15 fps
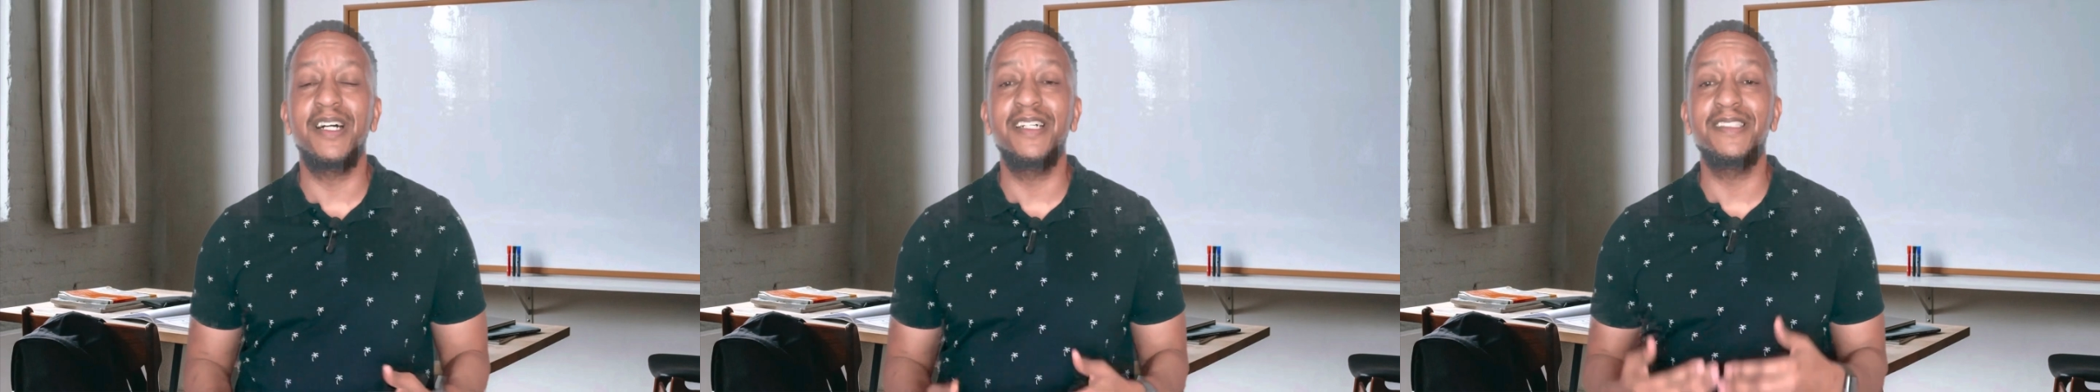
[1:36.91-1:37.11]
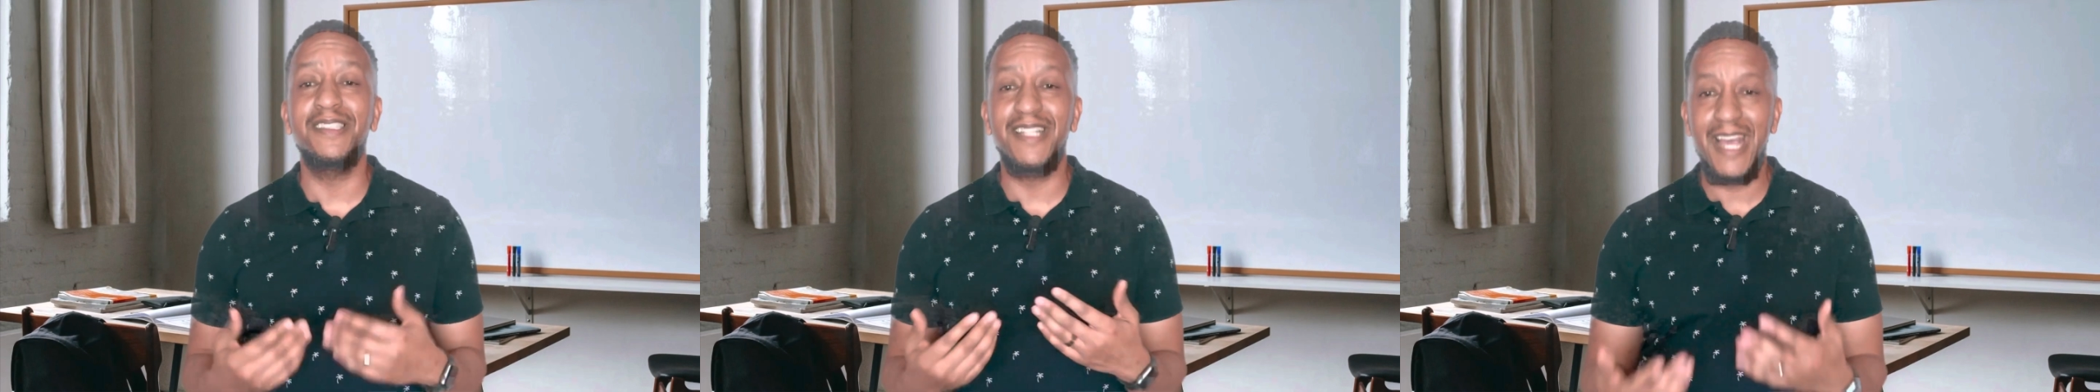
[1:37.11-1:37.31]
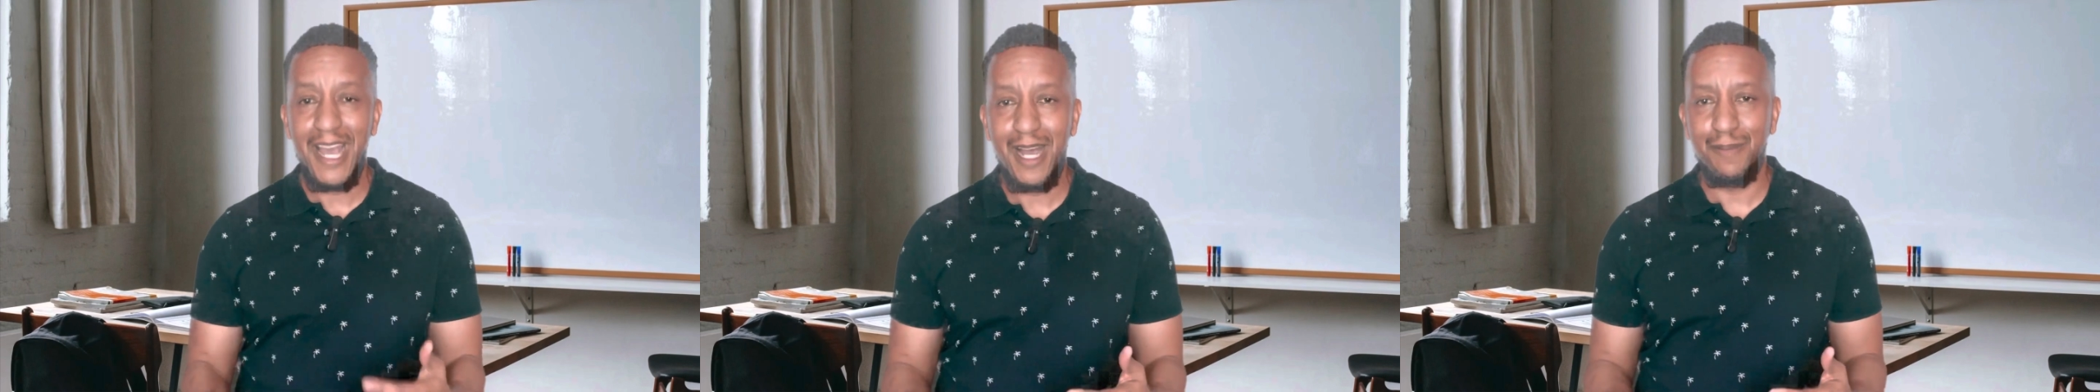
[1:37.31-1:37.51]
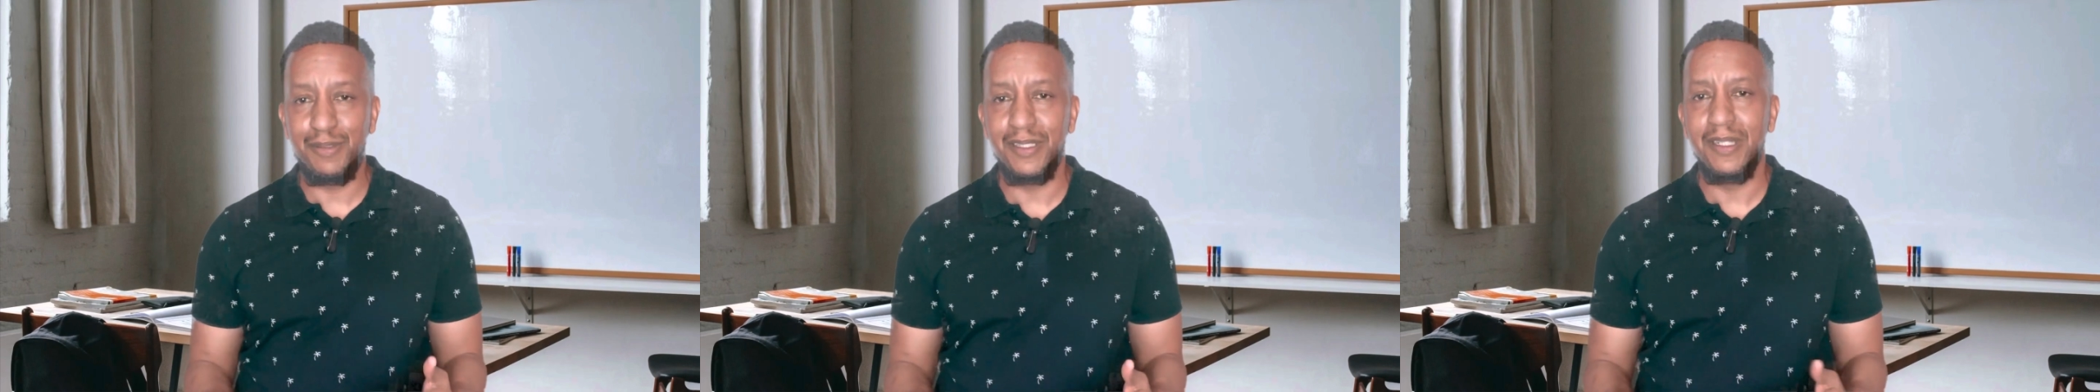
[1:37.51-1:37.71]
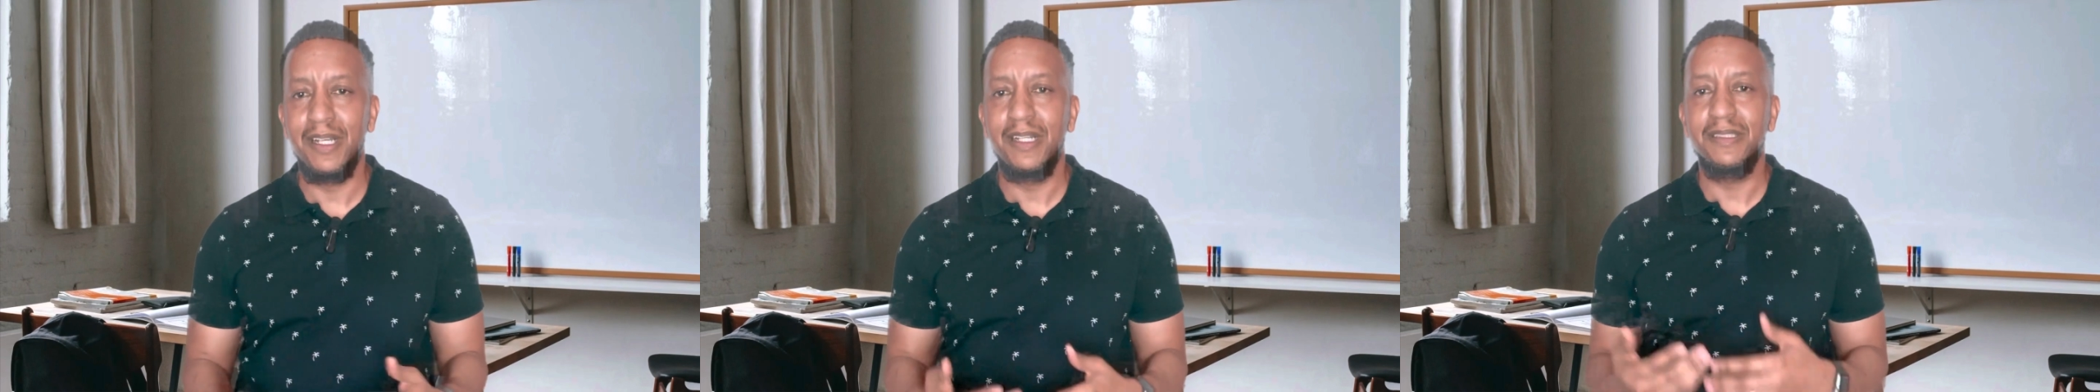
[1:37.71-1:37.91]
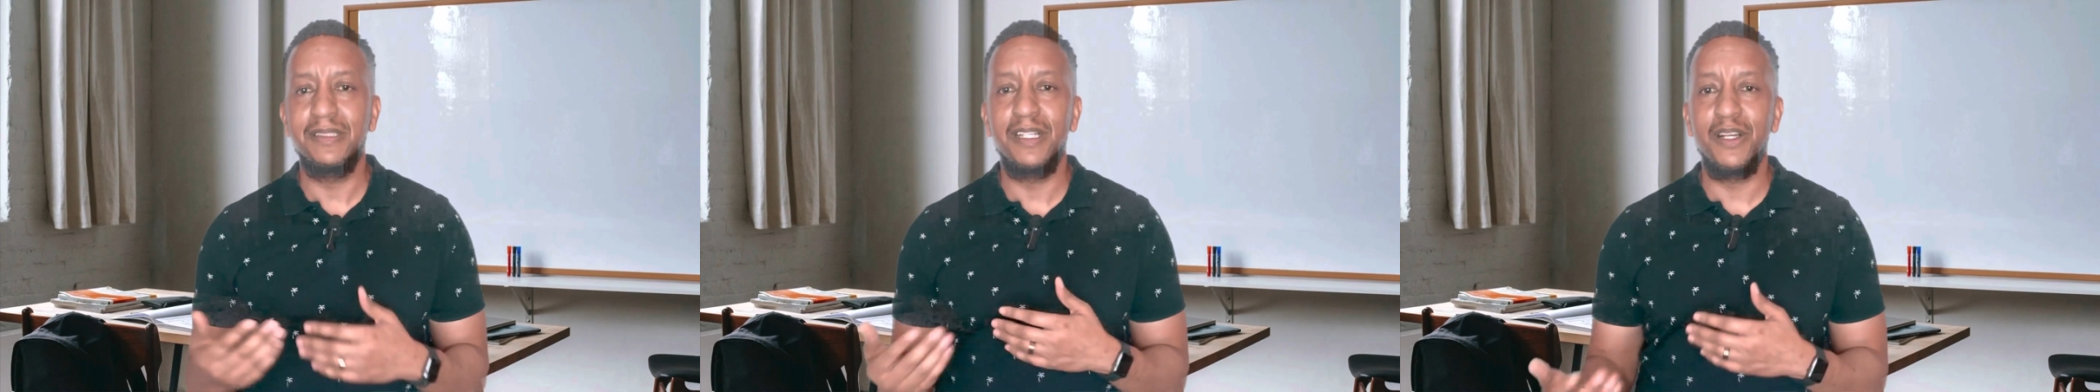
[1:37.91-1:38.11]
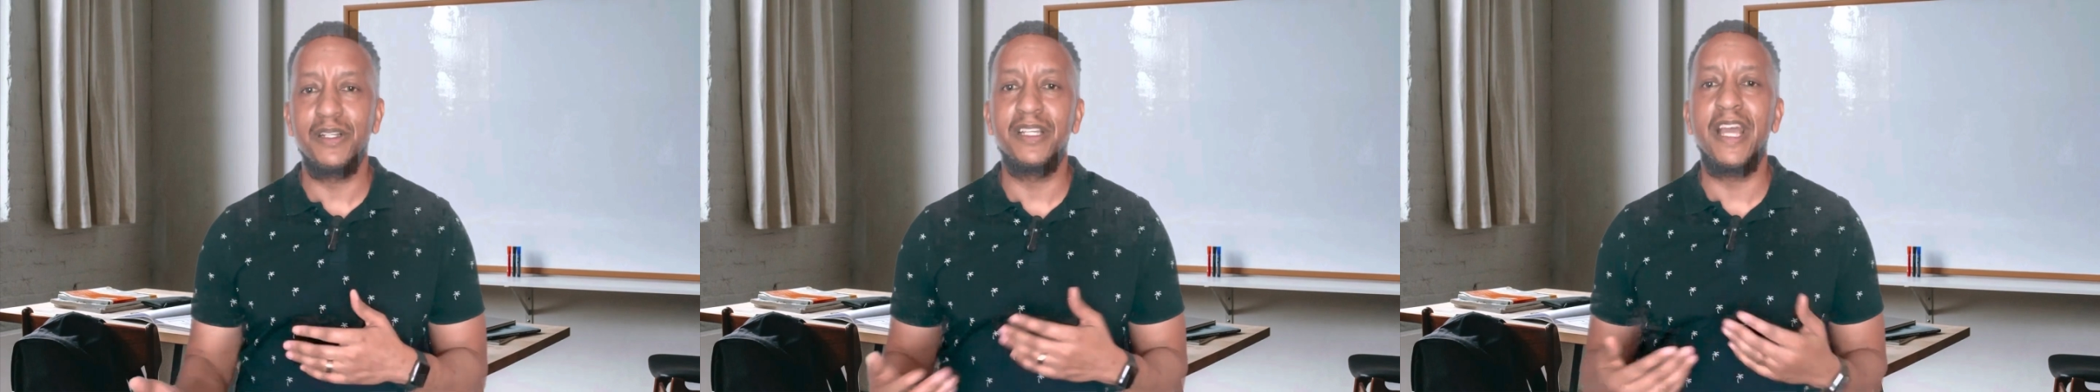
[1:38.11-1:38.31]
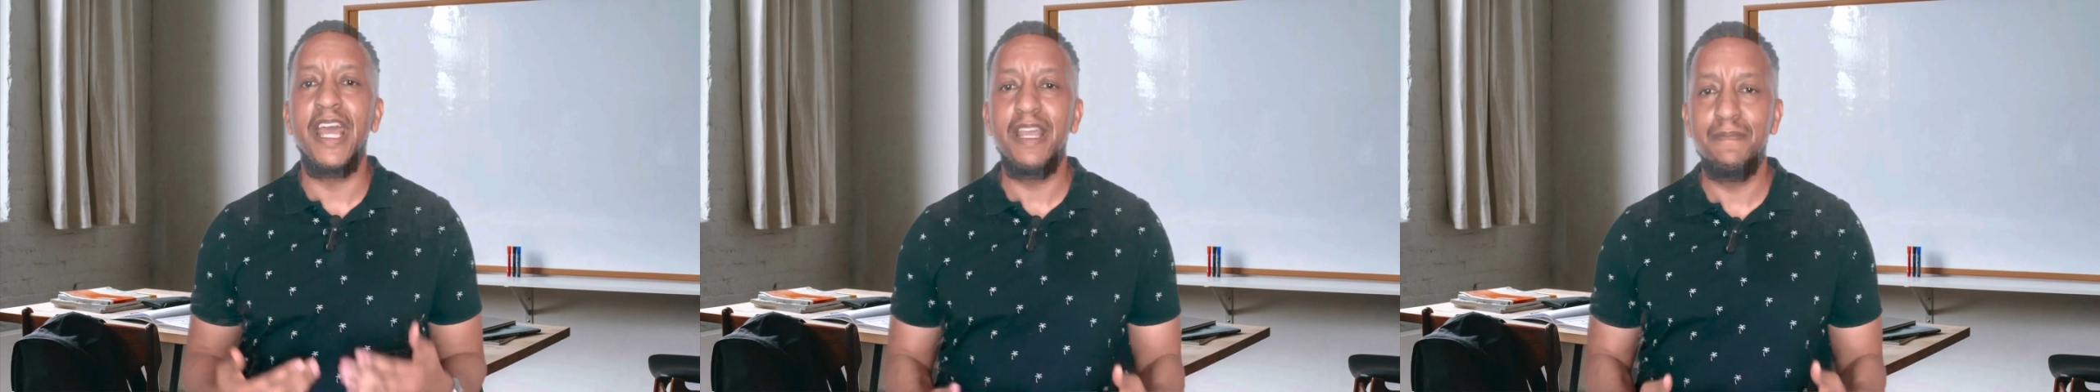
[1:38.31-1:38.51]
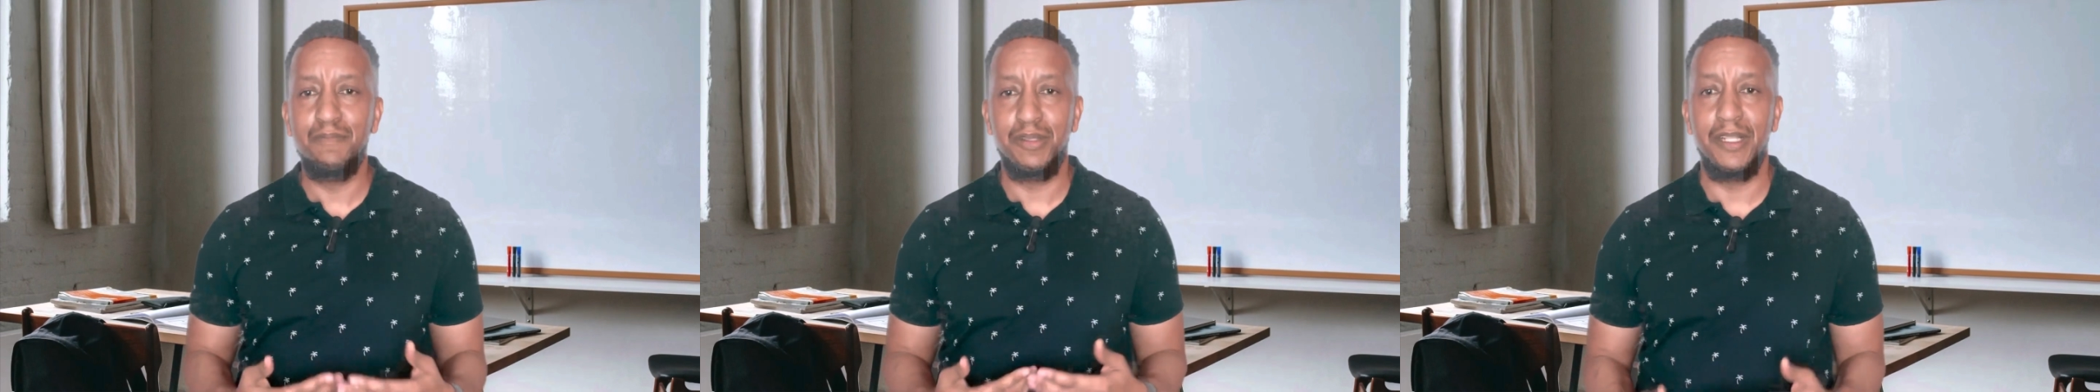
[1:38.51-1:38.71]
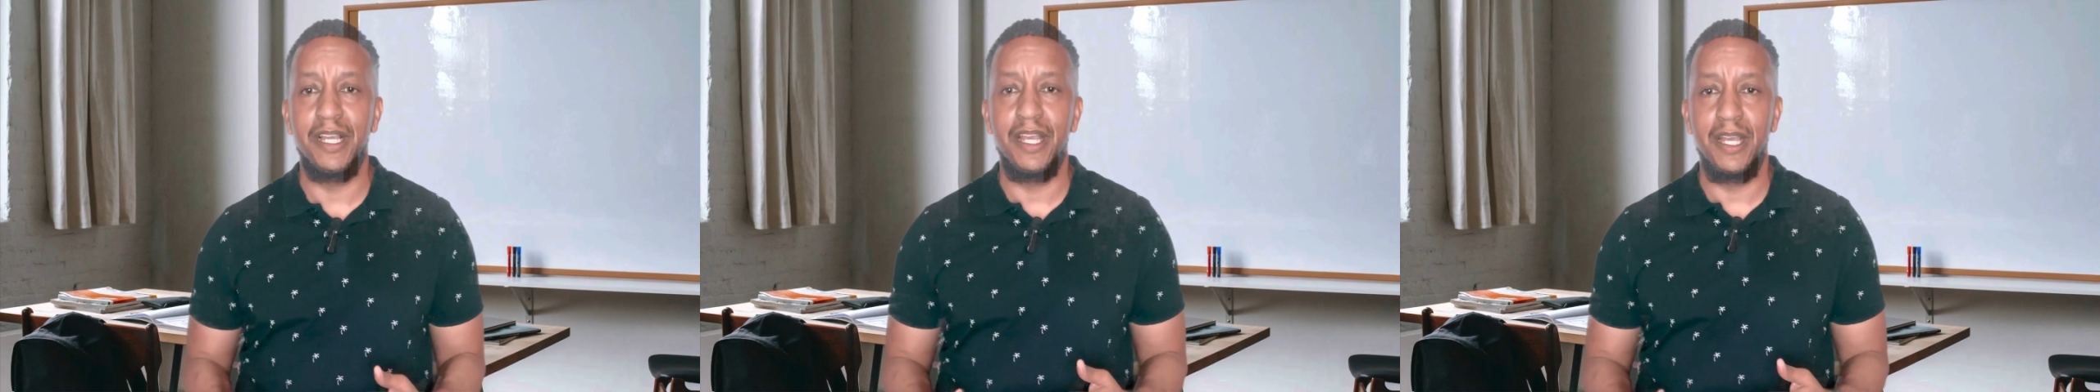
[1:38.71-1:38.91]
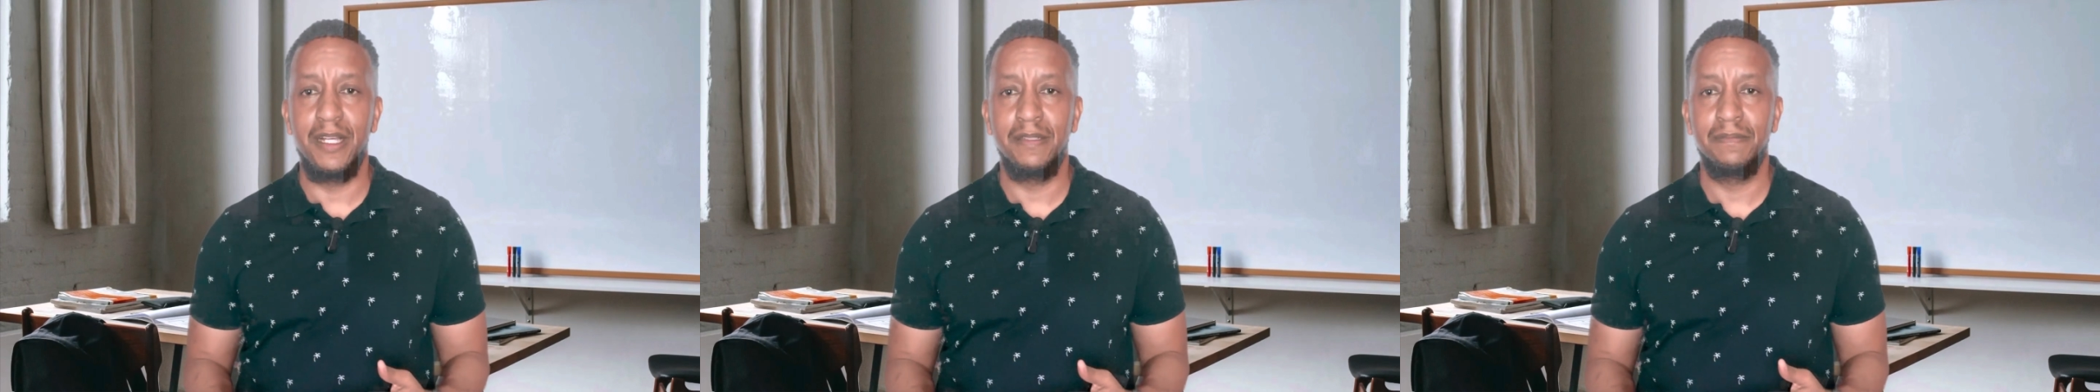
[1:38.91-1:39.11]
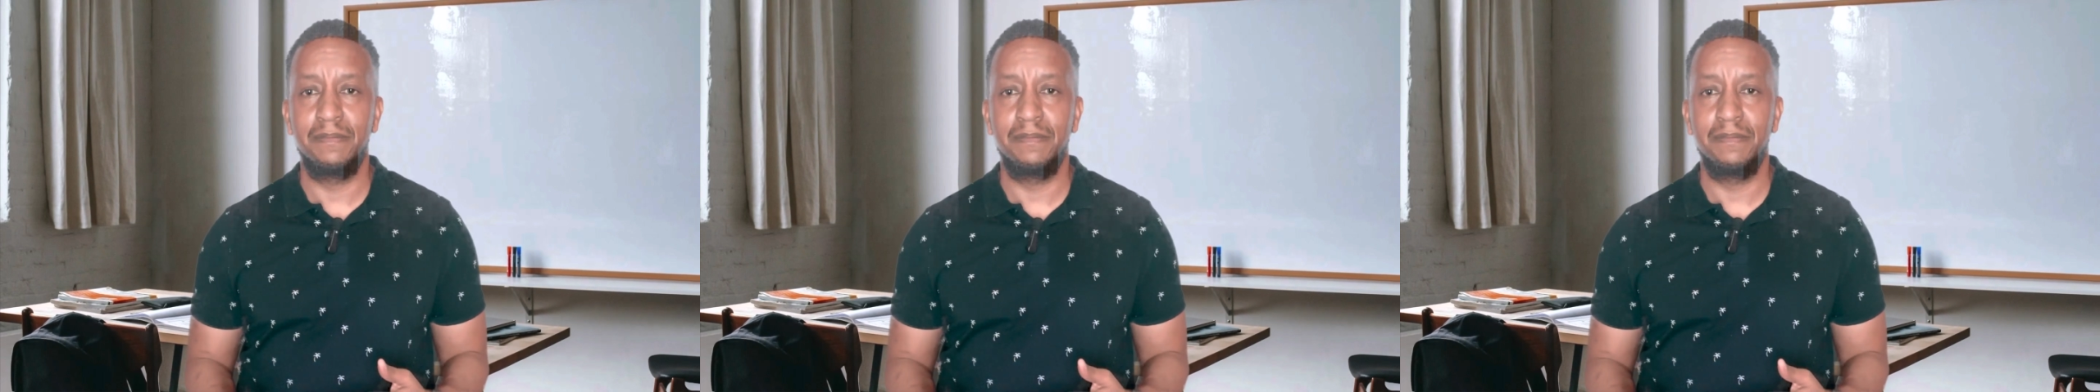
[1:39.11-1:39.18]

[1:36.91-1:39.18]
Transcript: adapt their game plan.